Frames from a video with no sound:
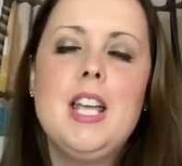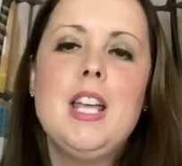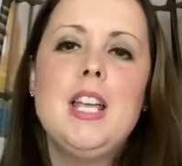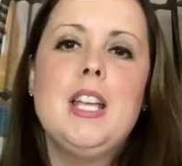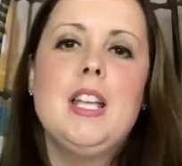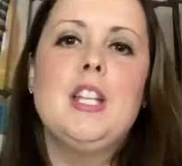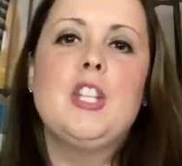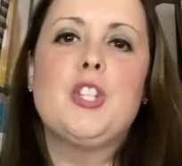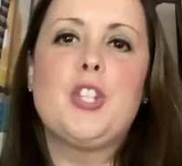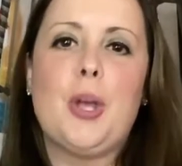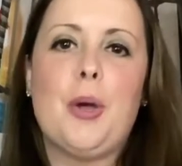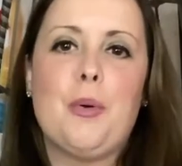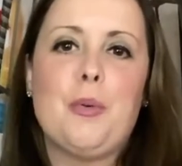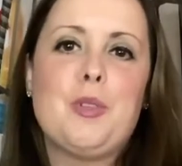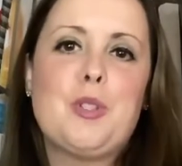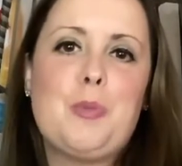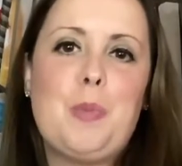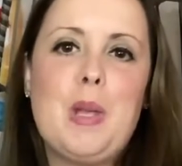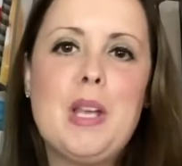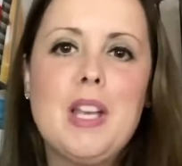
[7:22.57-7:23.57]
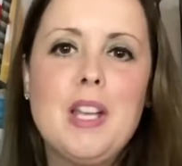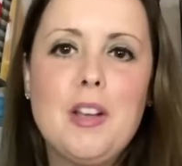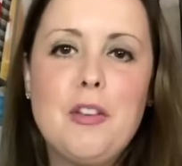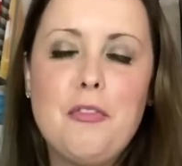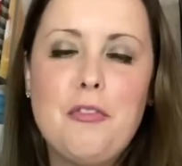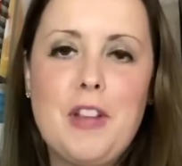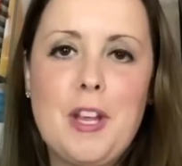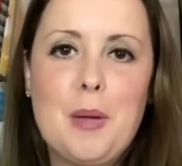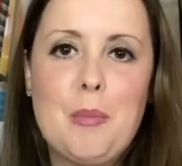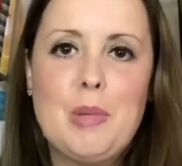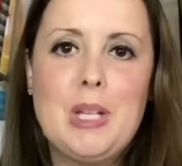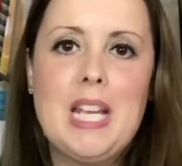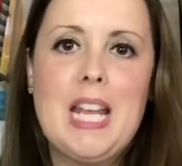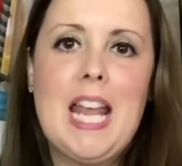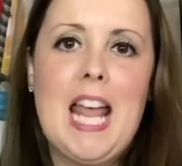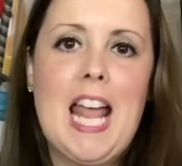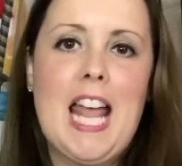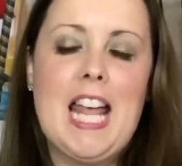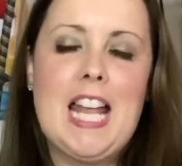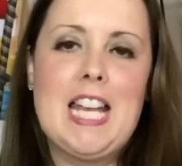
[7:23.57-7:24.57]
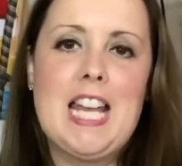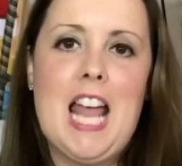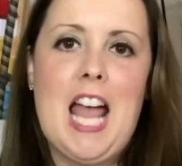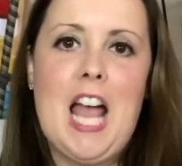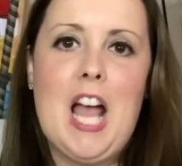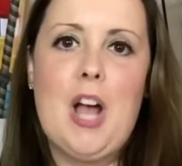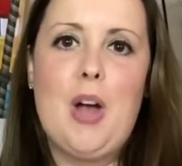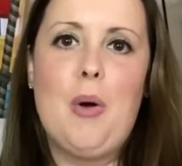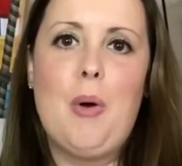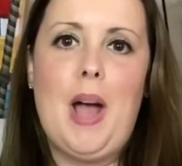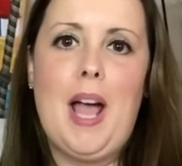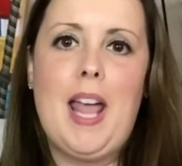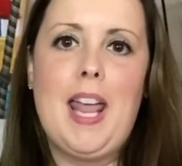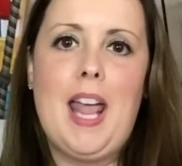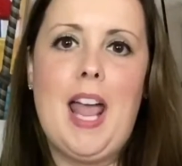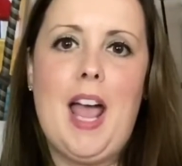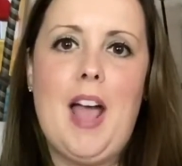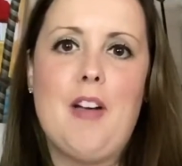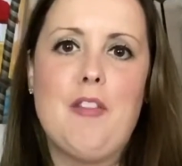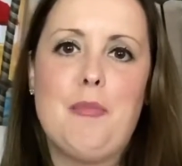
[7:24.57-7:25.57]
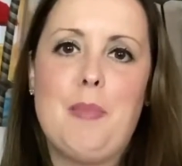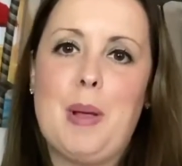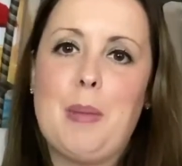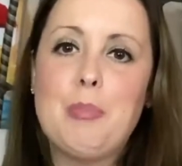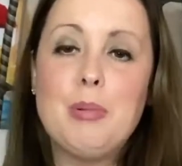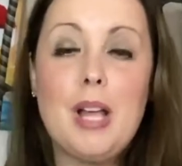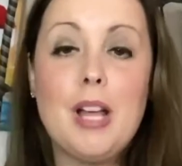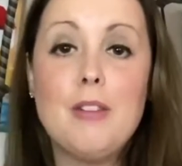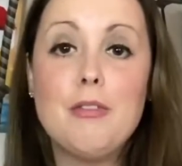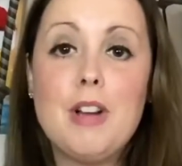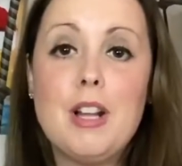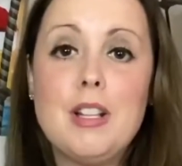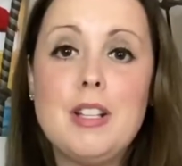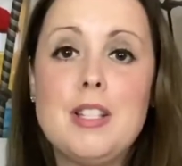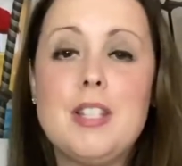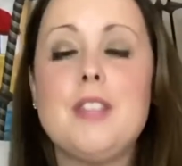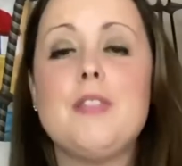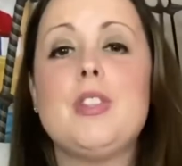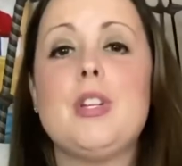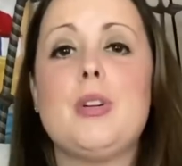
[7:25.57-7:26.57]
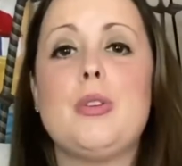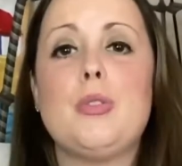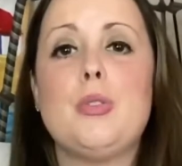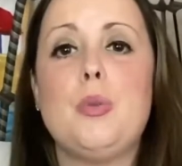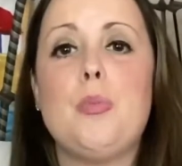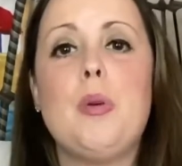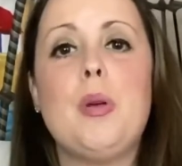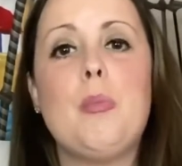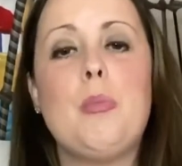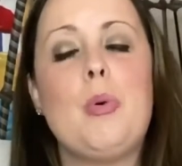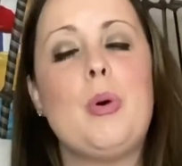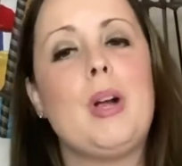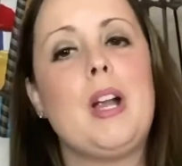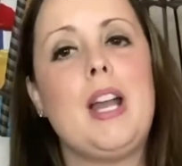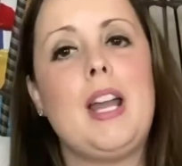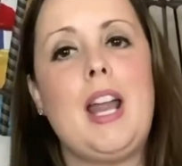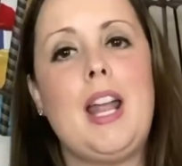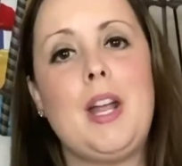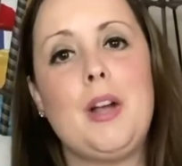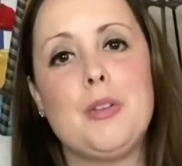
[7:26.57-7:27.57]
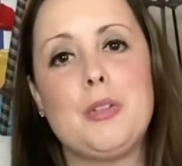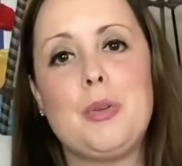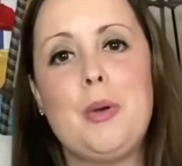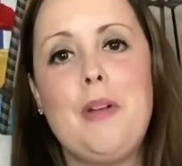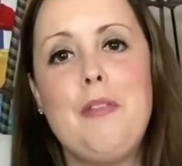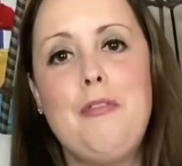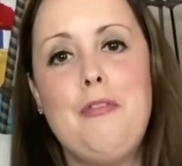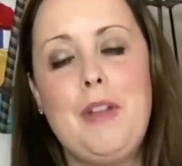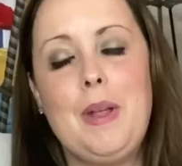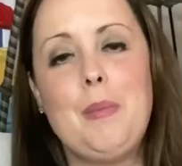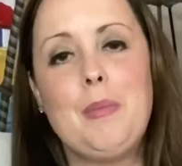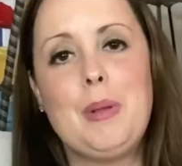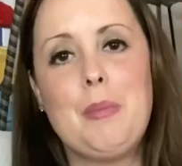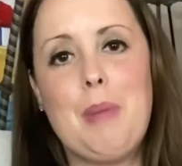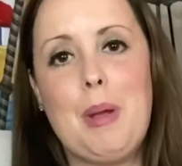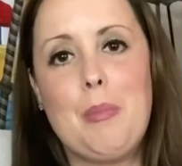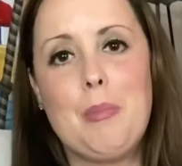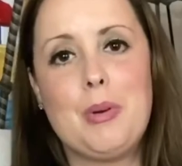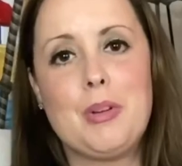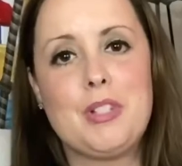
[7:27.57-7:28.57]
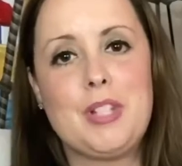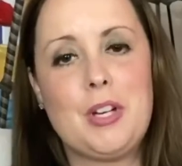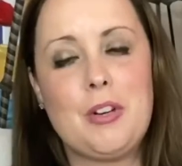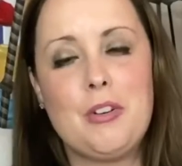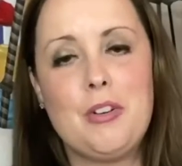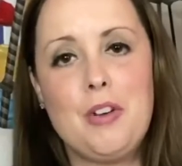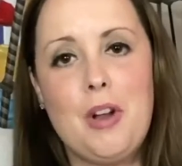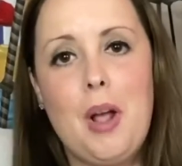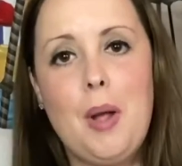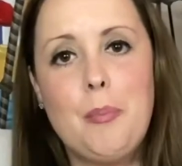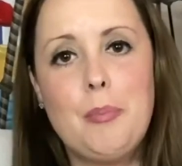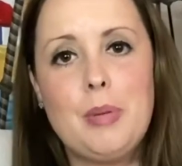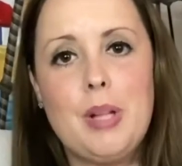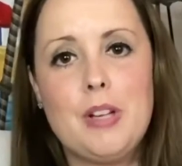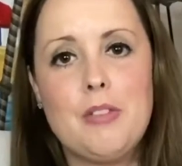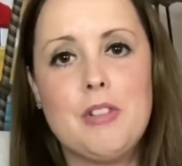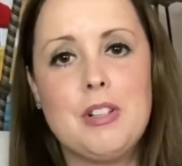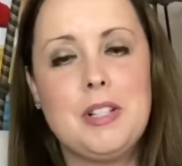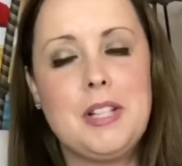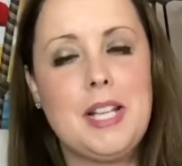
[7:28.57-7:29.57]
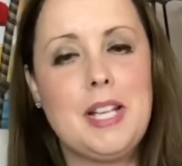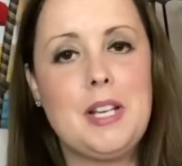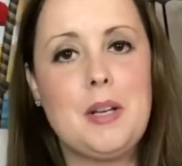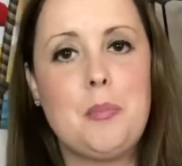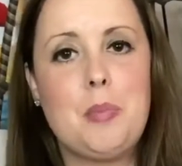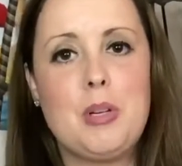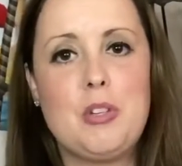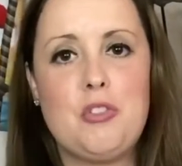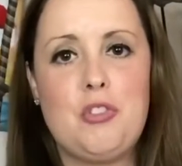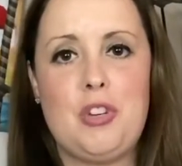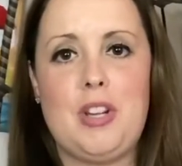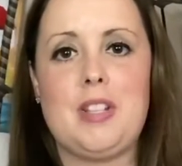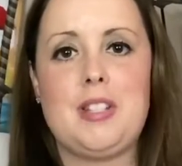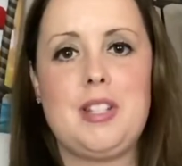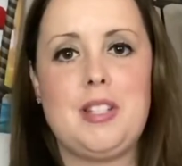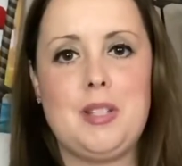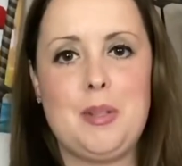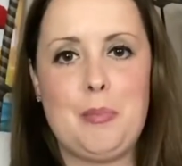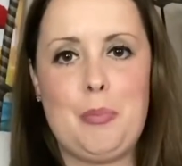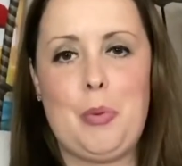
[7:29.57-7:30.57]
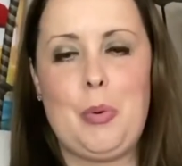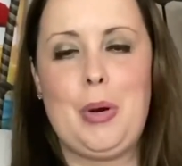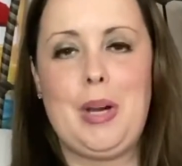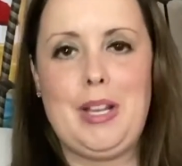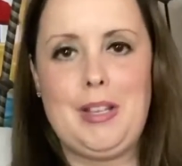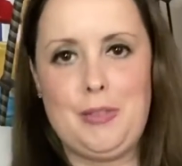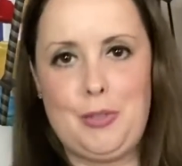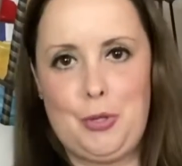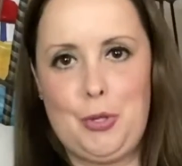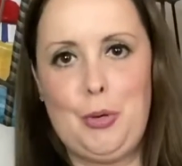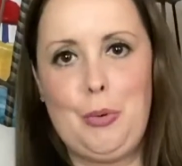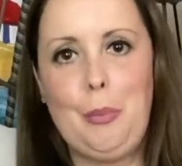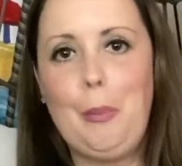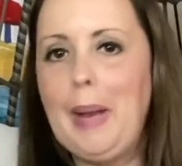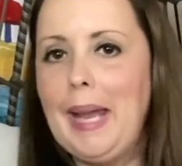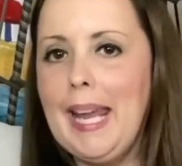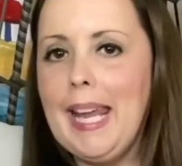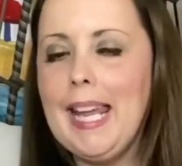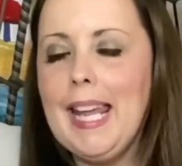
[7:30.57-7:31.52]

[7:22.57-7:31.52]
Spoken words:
So, speaking of family and how I have my blood relatives that are super important, I also have family members that are not blood related but just as important to me.